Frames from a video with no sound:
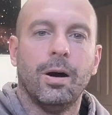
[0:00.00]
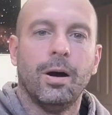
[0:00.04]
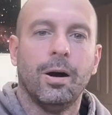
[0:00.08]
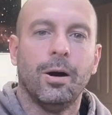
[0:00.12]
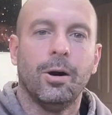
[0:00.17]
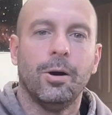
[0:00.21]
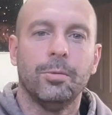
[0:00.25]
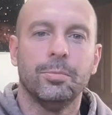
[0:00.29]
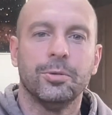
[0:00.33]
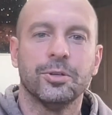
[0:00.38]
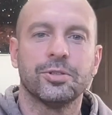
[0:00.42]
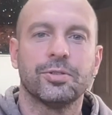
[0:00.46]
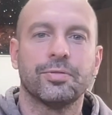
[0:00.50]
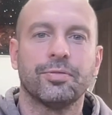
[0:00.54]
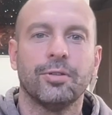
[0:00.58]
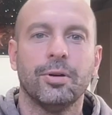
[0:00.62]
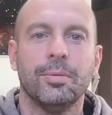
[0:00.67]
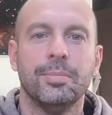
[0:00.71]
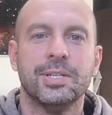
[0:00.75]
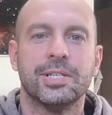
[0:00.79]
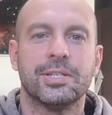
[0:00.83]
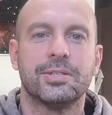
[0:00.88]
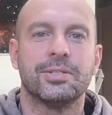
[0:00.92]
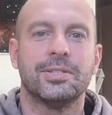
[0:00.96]
almost from
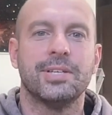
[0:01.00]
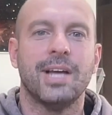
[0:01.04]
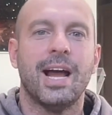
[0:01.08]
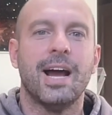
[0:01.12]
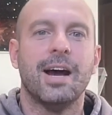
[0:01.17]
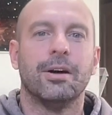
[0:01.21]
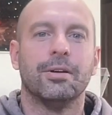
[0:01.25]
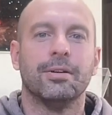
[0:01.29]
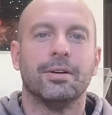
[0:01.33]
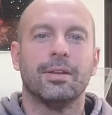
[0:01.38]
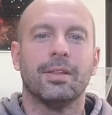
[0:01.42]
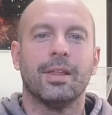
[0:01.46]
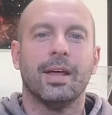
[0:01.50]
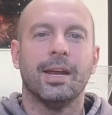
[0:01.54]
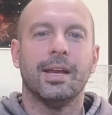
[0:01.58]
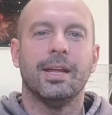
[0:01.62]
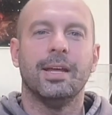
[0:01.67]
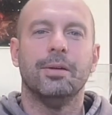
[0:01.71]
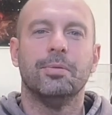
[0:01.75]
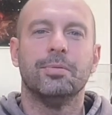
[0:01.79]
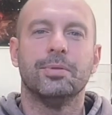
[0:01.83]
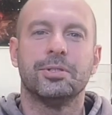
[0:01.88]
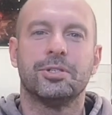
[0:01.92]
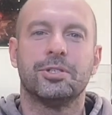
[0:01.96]
his sound that
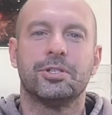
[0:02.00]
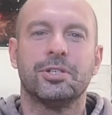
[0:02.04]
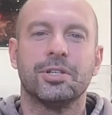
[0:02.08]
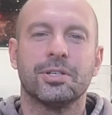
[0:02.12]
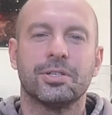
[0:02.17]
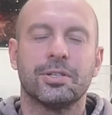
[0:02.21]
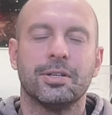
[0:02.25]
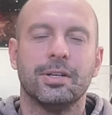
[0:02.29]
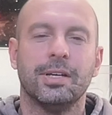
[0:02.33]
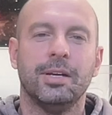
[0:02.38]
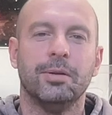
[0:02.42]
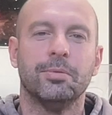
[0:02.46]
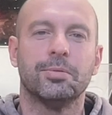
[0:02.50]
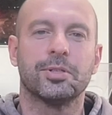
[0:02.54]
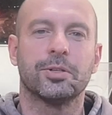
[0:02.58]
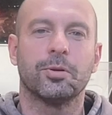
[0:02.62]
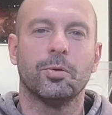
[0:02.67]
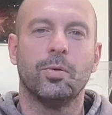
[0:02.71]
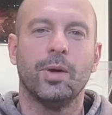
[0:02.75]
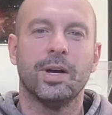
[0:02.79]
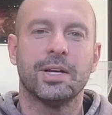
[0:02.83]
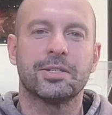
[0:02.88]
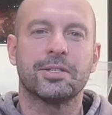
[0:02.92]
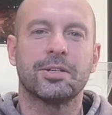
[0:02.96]
he was a
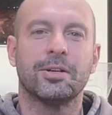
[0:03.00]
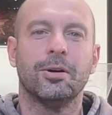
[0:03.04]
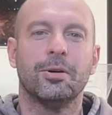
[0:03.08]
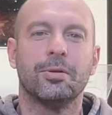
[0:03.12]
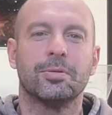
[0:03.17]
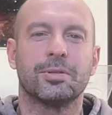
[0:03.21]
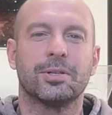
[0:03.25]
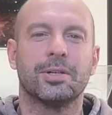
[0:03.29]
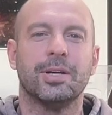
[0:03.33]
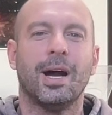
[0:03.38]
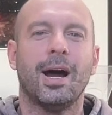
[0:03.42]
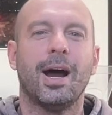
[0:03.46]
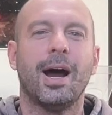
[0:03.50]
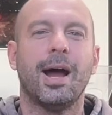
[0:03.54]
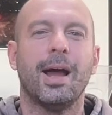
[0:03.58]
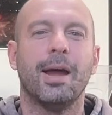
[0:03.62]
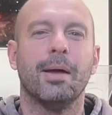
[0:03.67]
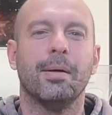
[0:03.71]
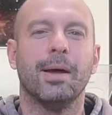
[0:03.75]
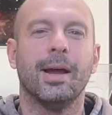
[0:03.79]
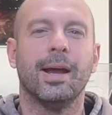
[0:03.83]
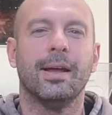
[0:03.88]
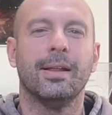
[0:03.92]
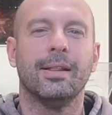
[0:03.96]
West Coast guy.
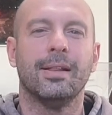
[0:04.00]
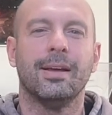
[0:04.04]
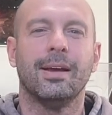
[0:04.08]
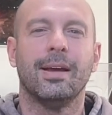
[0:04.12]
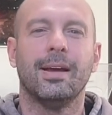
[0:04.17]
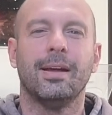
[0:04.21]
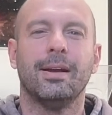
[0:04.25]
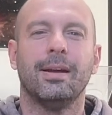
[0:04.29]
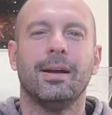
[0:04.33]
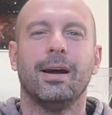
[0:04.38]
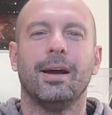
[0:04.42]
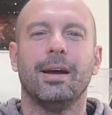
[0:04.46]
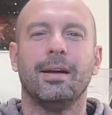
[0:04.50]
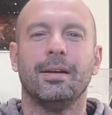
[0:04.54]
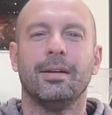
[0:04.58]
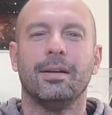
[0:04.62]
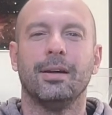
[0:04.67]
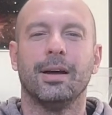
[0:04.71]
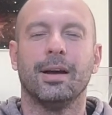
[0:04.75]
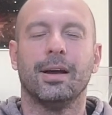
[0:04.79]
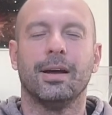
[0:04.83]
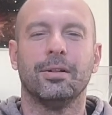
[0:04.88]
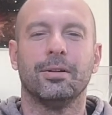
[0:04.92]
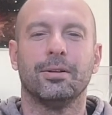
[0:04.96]
And then
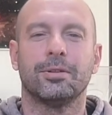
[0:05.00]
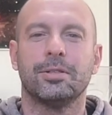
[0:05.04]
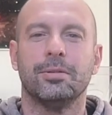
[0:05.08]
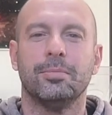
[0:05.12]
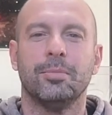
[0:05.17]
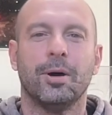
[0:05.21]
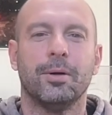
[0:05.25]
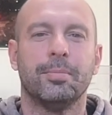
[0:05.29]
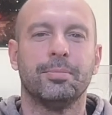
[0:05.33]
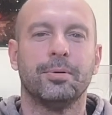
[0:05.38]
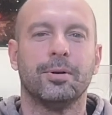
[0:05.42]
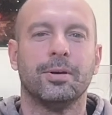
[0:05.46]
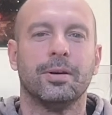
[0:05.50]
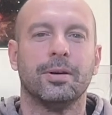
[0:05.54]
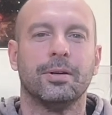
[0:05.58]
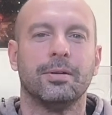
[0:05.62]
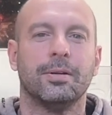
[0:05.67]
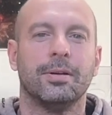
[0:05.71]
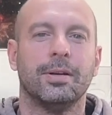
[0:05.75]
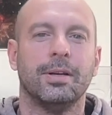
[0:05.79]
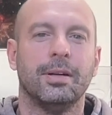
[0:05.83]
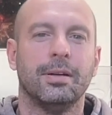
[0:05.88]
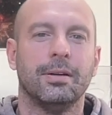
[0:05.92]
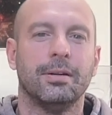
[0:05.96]
I looked him up
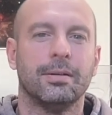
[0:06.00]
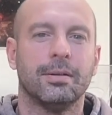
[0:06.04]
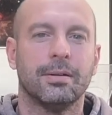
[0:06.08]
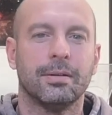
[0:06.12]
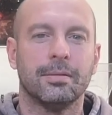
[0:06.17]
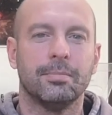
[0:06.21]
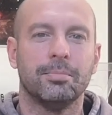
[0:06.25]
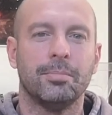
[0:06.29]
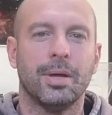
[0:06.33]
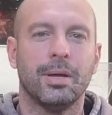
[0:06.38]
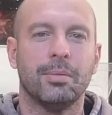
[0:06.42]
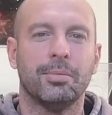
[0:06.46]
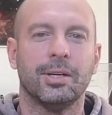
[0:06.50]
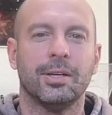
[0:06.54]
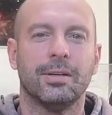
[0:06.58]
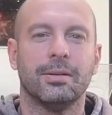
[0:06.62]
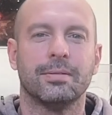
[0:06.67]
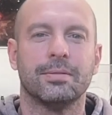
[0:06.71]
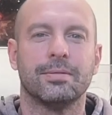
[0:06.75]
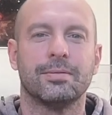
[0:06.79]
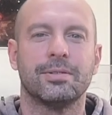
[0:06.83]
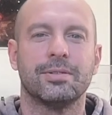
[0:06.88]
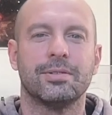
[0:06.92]
on maybe